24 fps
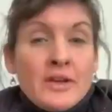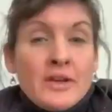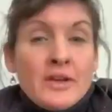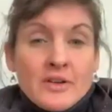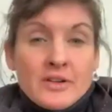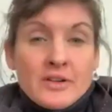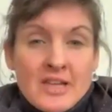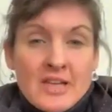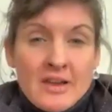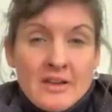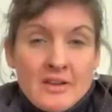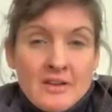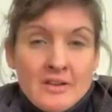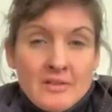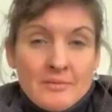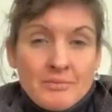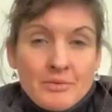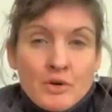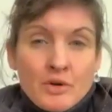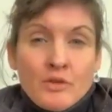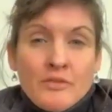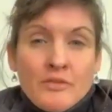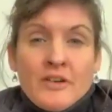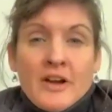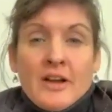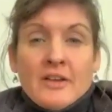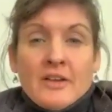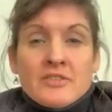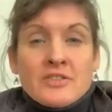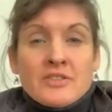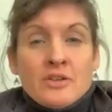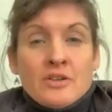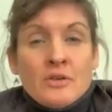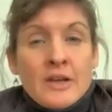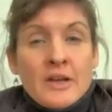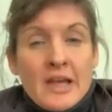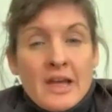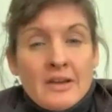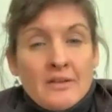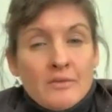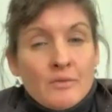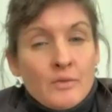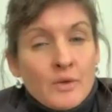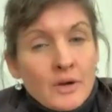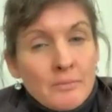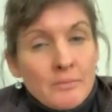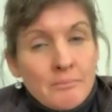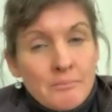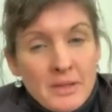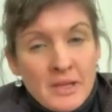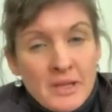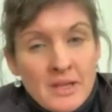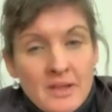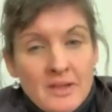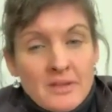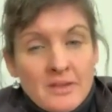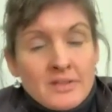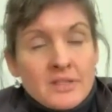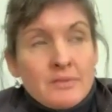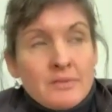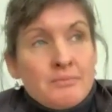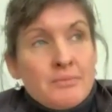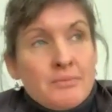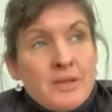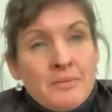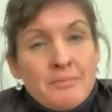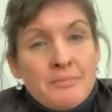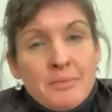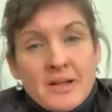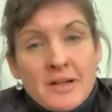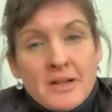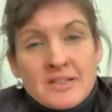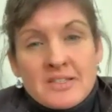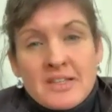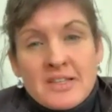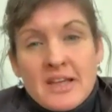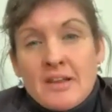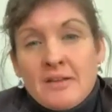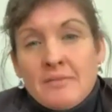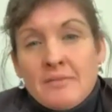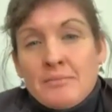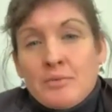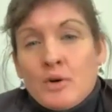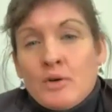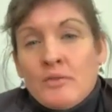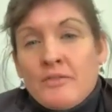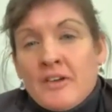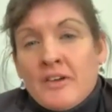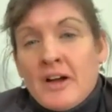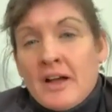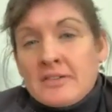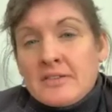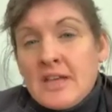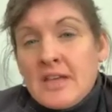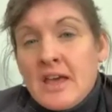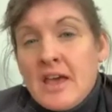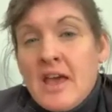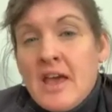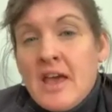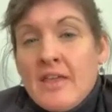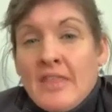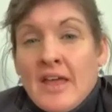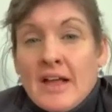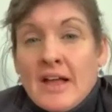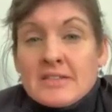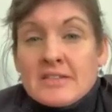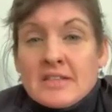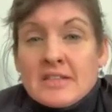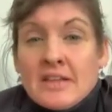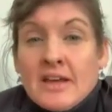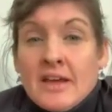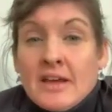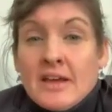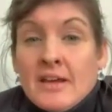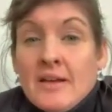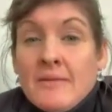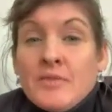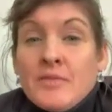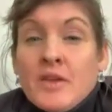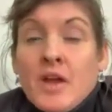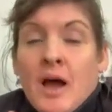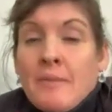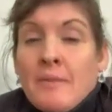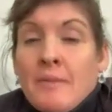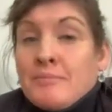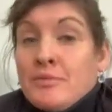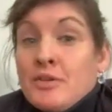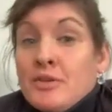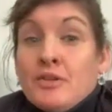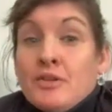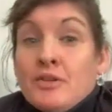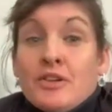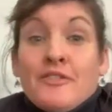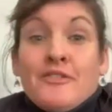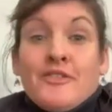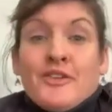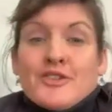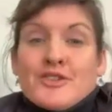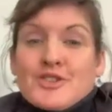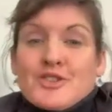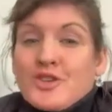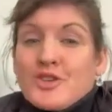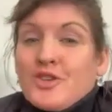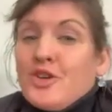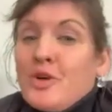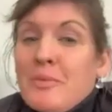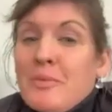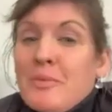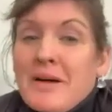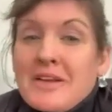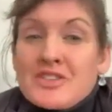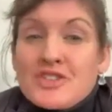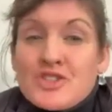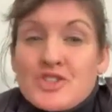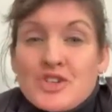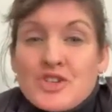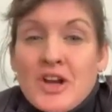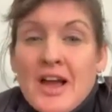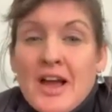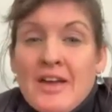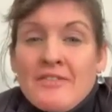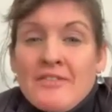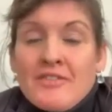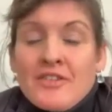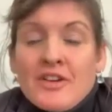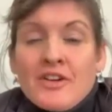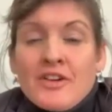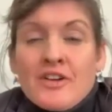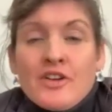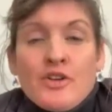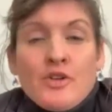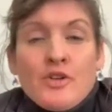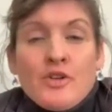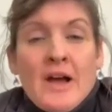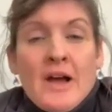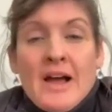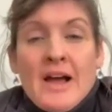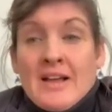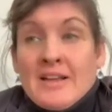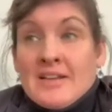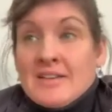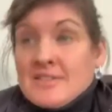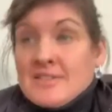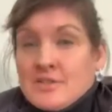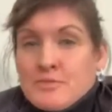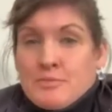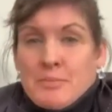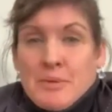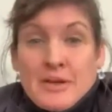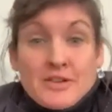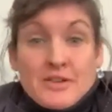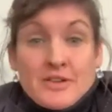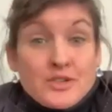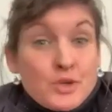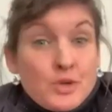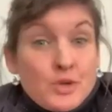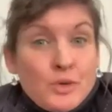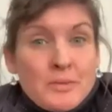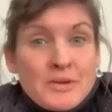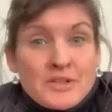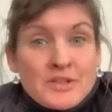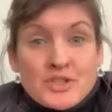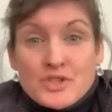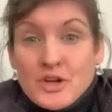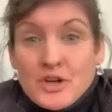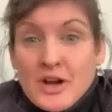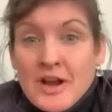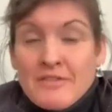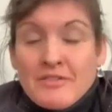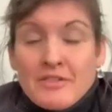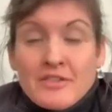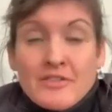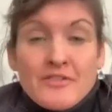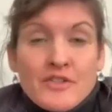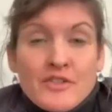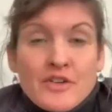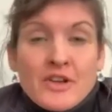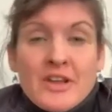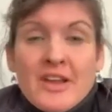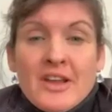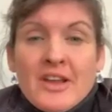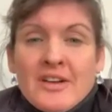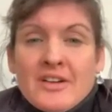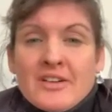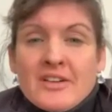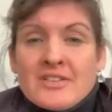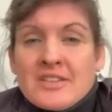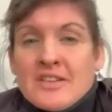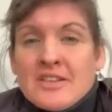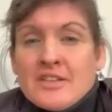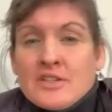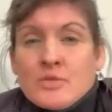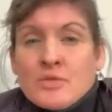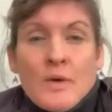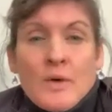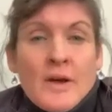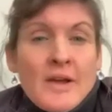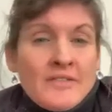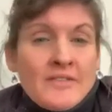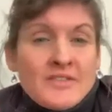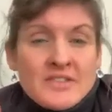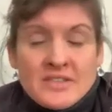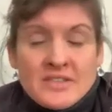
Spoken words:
your tenant profile. So again, we're B to B+ tenant profiles. That's like a beautiful school bus driver who has been a school bus driver for years, and his wife